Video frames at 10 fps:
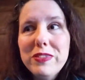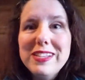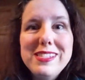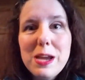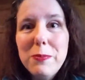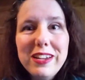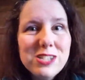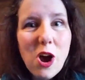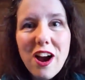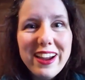stay up late
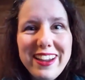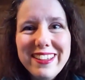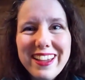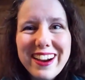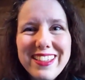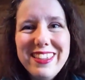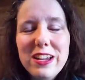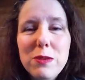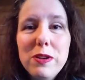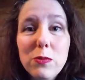talking and that kind of thing.
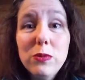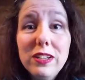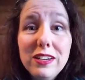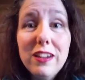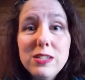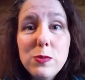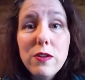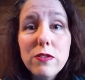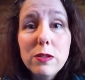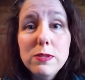It'll be a really nice way
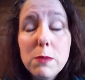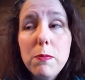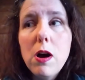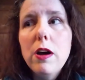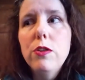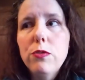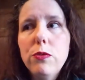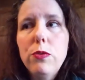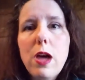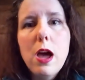for them to bond
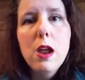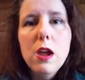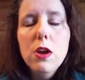through that